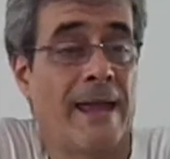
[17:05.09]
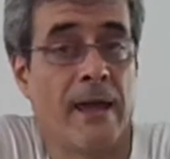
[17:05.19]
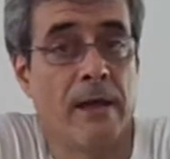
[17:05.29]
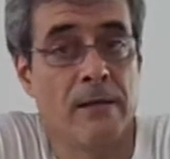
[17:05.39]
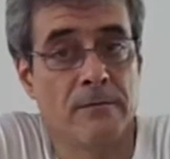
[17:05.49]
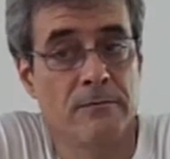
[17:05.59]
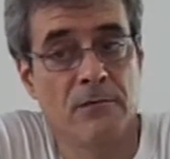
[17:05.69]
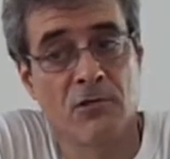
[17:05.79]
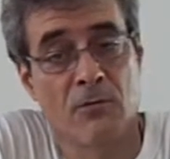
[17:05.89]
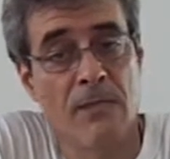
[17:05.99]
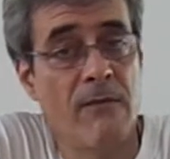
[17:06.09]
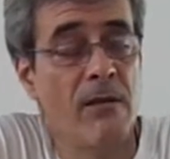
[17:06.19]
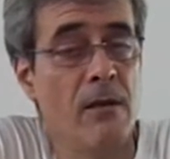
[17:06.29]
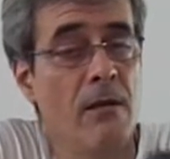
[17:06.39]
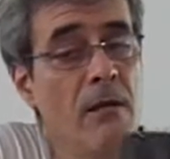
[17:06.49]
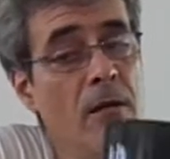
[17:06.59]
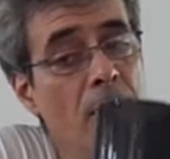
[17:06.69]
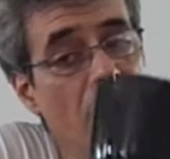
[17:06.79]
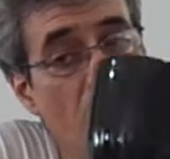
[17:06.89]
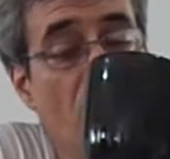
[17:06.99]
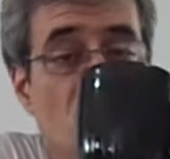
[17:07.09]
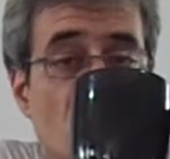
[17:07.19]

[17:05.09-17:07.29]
Hand. So maybe Hal